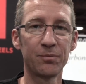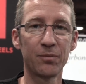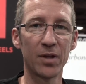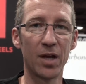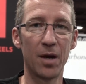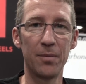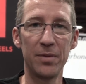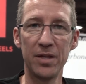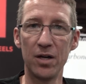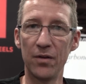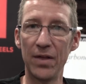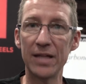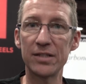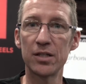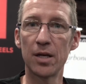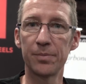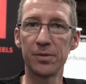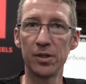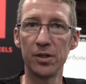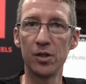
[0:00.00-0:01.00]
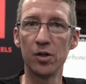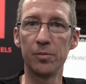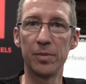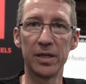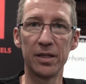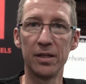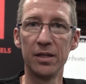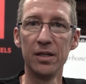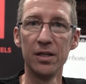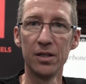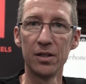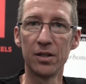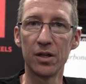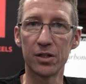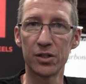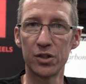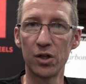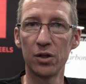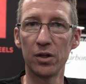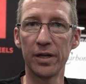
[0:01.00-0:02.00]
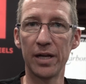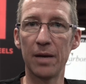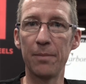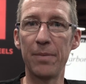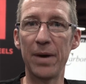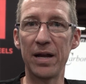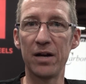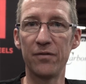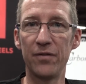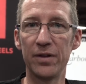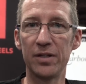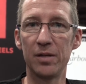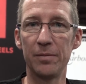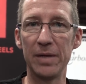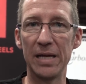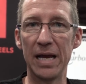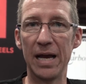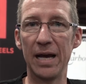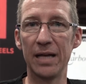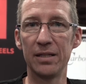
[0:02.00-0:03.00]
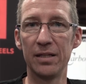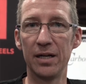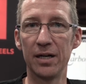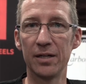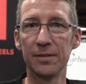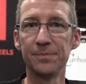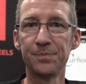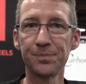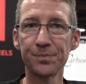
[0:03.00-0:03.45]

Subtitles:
that's up to you, but there's certainly a benefit to be had there.